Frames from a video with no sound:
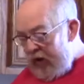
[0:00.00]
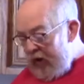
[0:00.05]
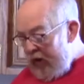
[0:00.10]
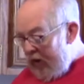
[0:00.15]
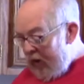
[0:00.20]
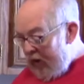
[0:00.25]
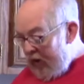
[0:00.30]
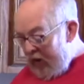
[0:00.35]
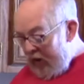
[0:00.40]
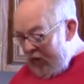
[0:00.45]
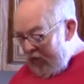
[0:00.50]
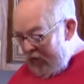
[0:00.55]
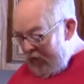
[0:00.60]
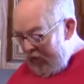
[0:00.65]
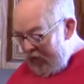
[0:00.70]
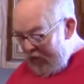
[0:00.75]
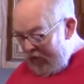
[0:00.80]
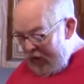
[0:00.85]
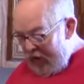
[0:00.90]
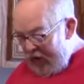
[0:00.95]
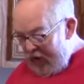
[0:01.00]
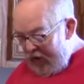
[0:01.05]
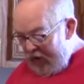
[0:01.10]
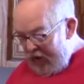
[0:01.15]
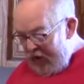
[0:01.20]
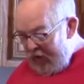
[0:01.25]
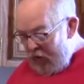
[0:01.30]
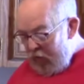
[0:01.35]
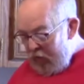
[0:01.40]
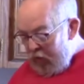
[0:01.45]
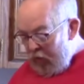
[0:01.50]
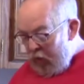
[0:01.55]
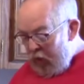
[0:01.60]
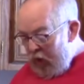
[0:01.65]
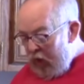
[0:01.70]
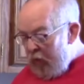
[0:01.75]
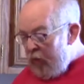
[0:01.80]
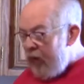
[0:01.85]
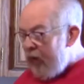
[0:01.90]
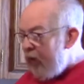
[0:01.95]
It's not
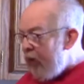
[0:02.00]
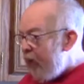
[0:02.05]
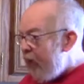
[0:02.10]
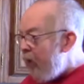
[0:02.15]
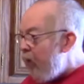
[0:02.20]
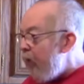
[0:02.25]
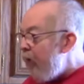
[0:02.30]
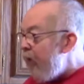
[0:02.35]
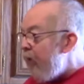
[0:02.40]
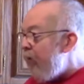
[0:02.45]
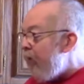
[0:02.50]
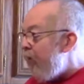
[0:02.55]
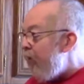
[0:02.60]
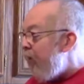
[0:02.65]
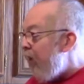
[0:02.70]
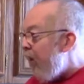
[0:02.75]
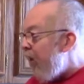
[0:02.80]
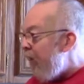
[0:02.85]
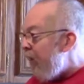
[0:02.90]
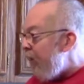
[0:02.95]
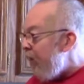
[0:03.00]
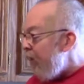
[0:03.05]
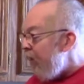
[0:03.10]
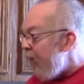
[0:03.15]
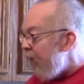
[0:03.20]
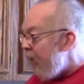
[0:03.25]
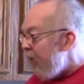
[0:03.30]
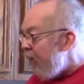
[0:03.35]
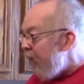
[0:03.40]
overwhelmingly greasy like the